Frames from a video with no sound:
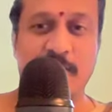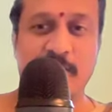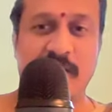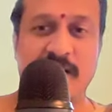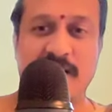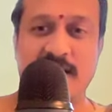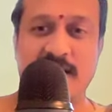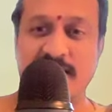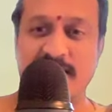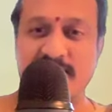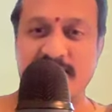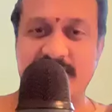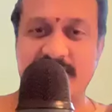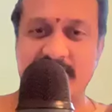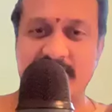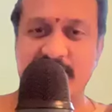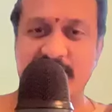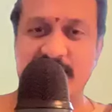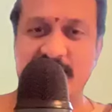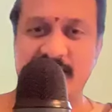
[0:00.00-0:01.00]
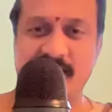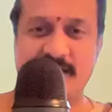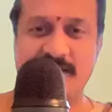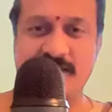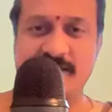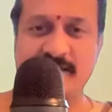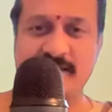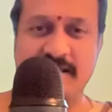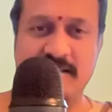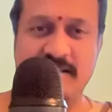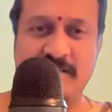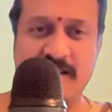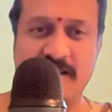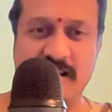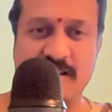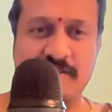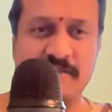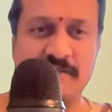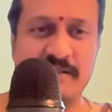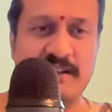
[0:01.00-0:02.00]
quickly. Zig, zig, zig,
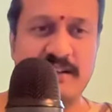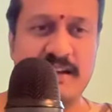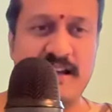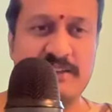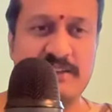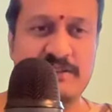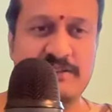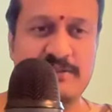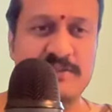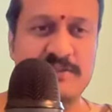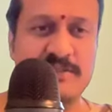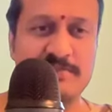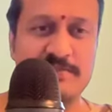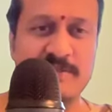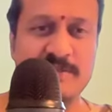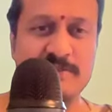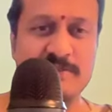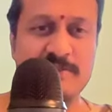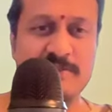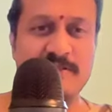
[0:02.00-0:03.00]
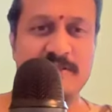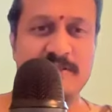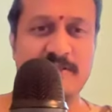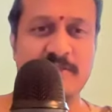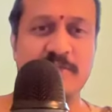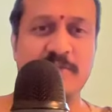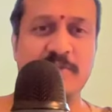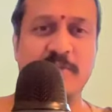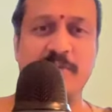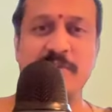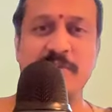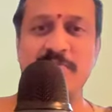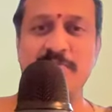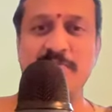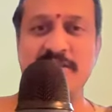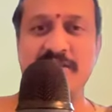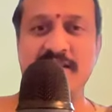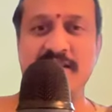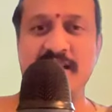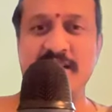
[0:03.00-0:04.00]
very quickly, as soon as possible. I don't want to
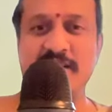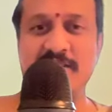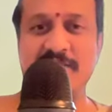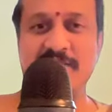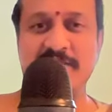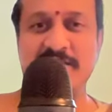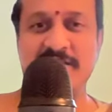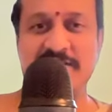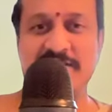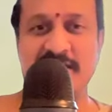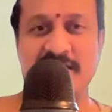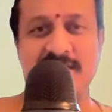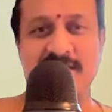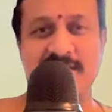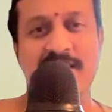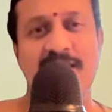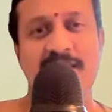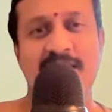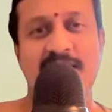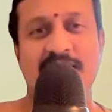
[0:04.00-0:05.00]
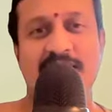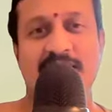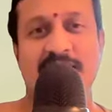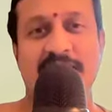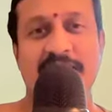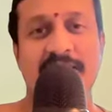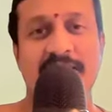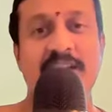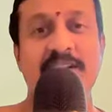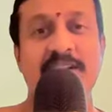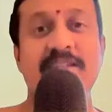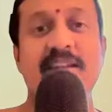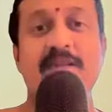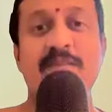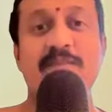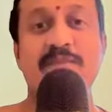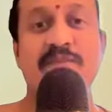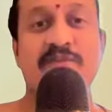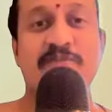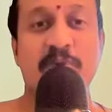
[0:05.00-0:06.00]
miss any of these things. There are 10
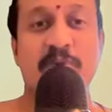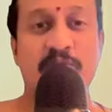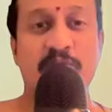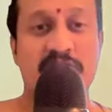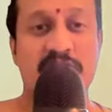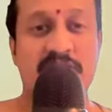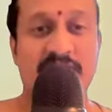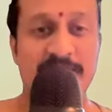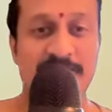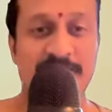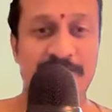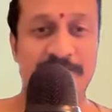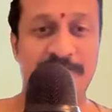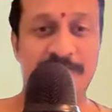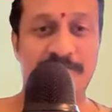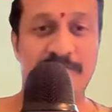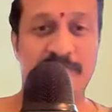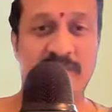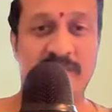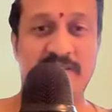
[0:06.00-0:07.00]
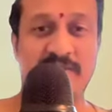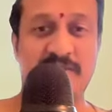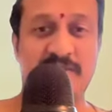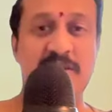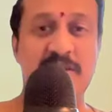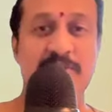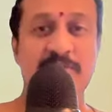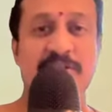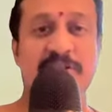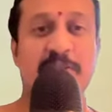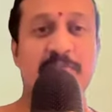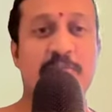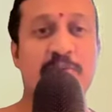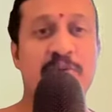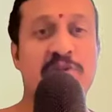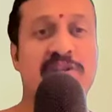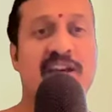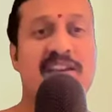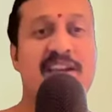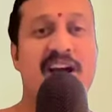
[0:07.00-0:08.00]
types of Pushti. Dashavidha
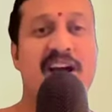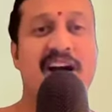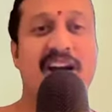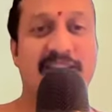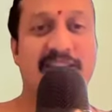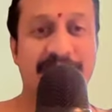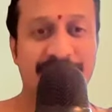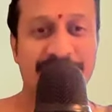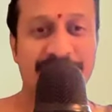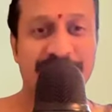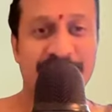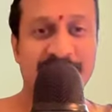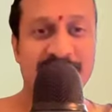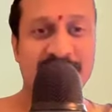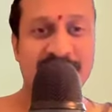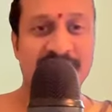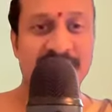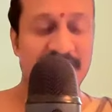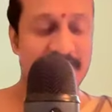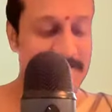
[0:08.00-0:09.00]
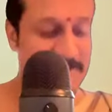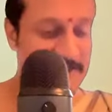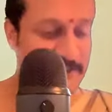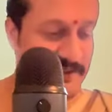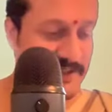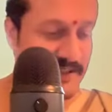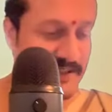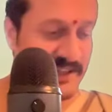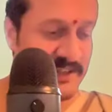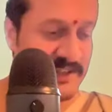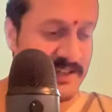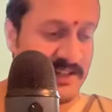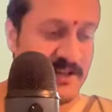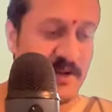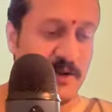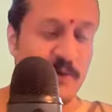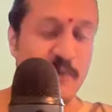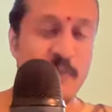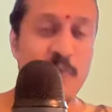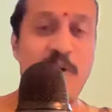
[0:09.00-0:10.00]
Pushtayaha. Okay.
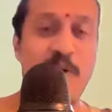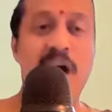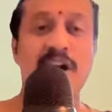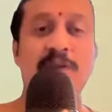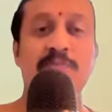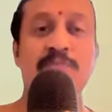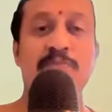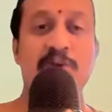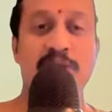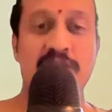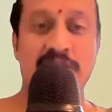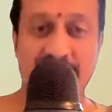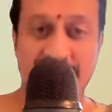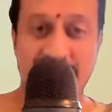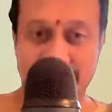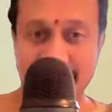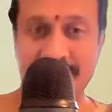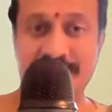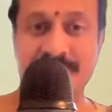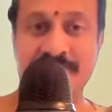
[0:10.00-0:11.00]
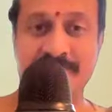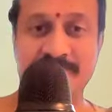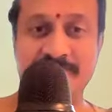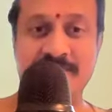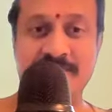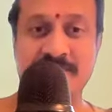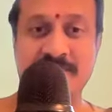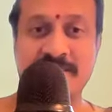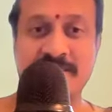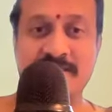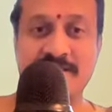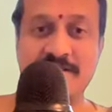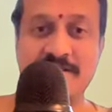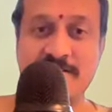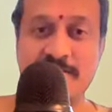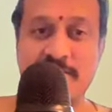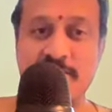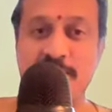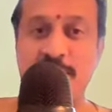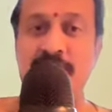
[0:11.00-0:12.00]
Vak Pushti.
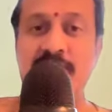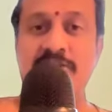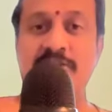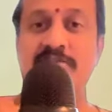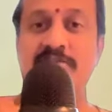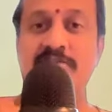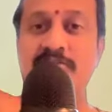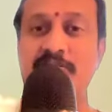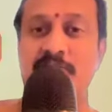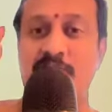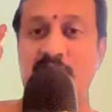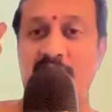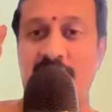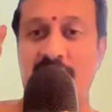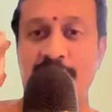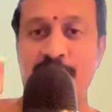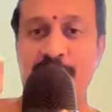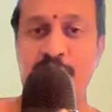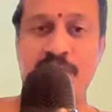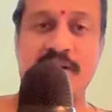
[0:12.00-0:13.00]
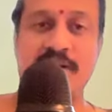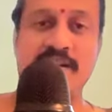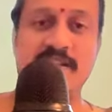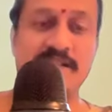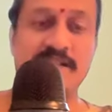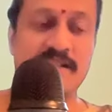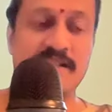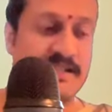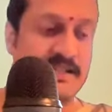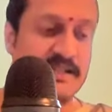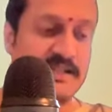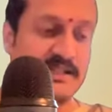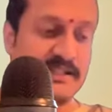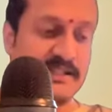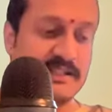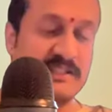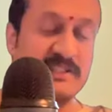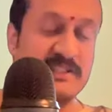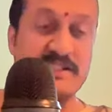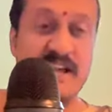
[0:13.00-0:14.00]
Speech. Vak Pushti.
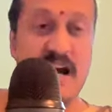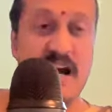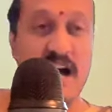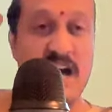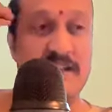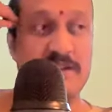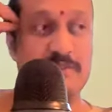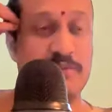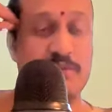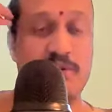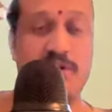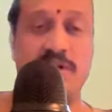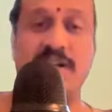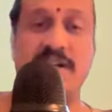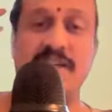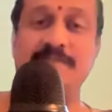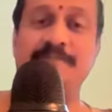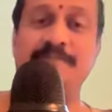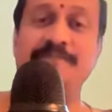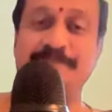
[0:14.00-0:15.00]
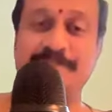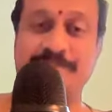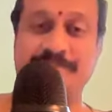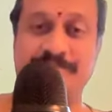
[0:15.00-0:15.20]
Jnana Pushti.